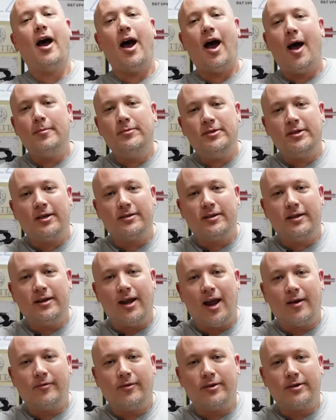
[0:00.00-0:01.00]
I'm just an
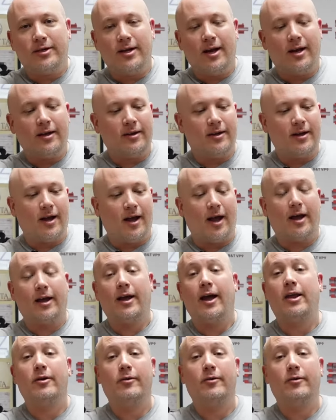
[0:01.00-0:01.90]
average gun guy.